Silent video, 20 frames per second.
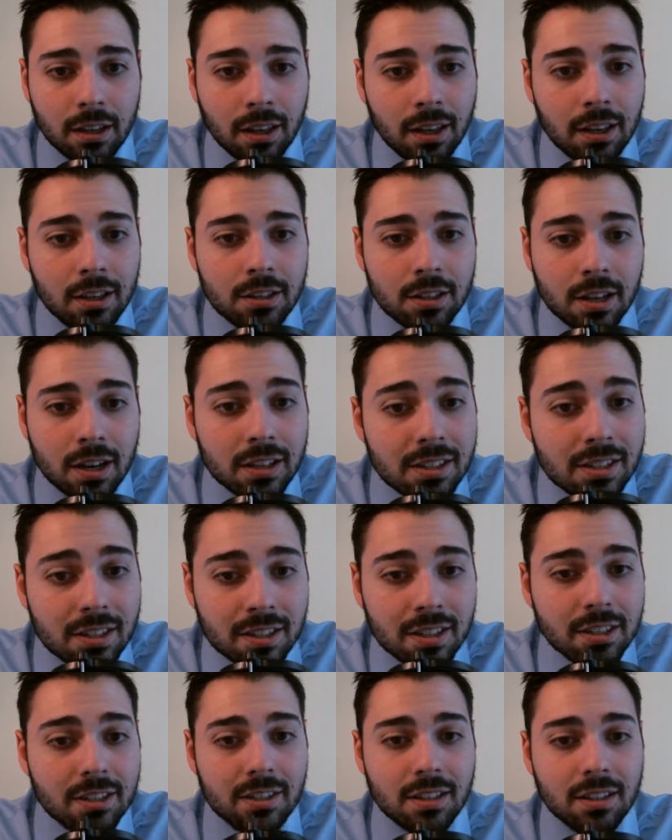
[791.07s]
He
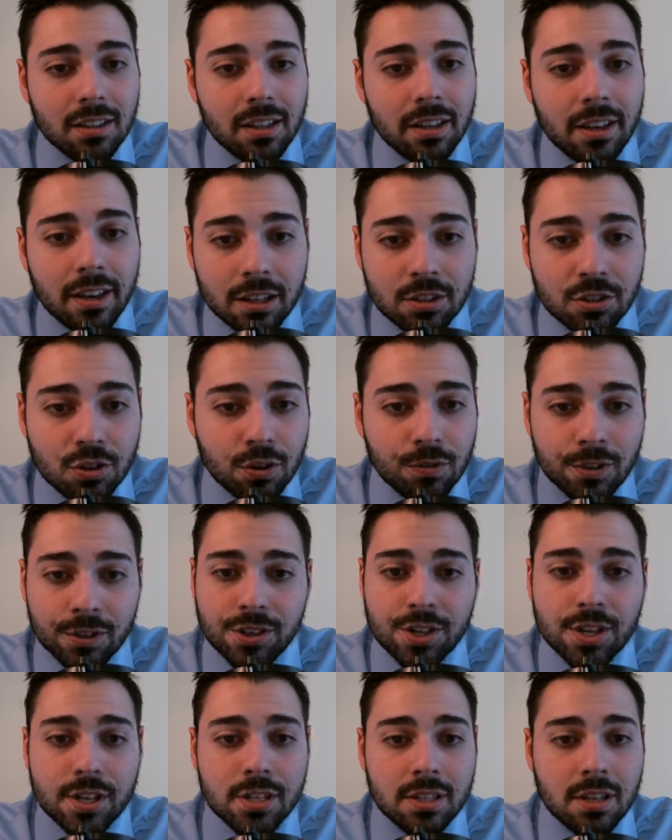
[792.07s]
consistently gets over
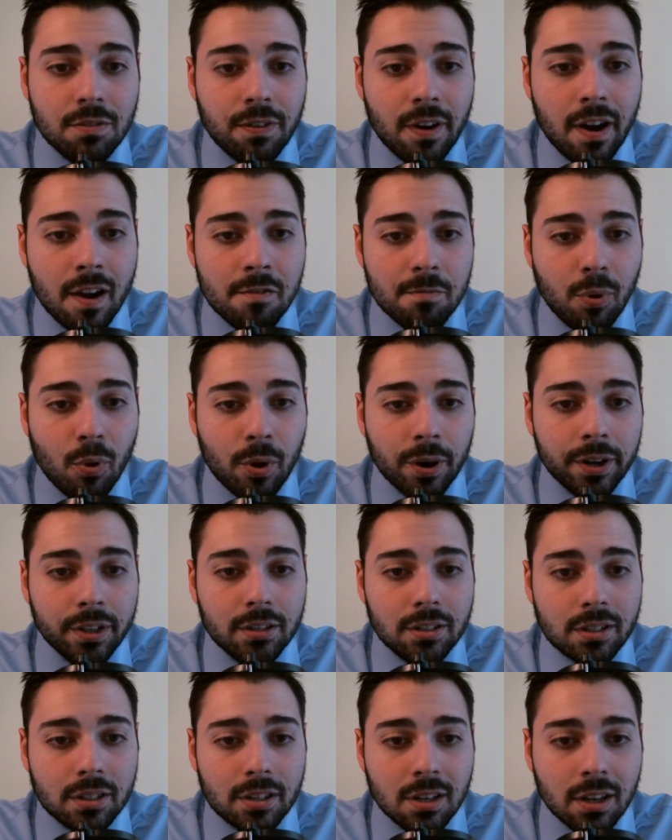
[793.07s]
65
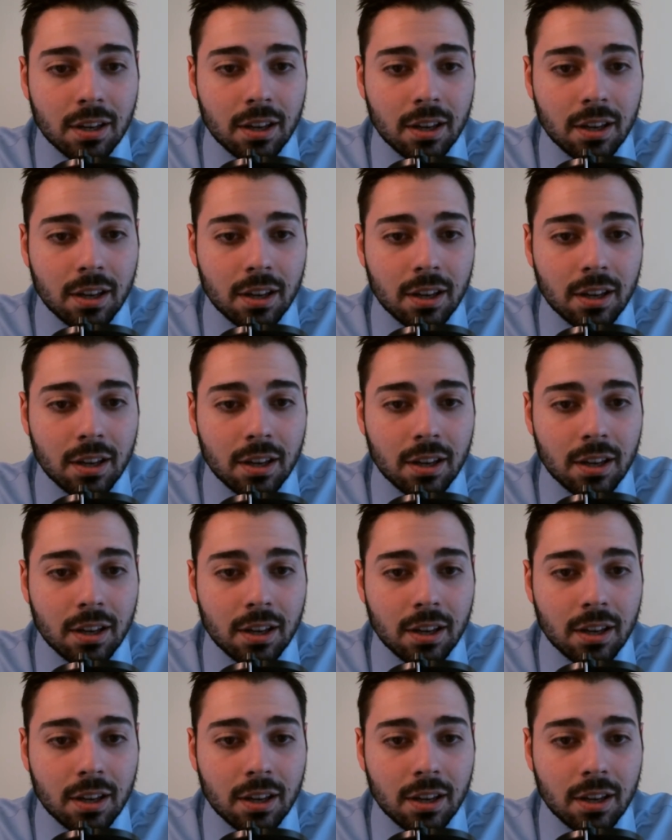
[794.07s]
points.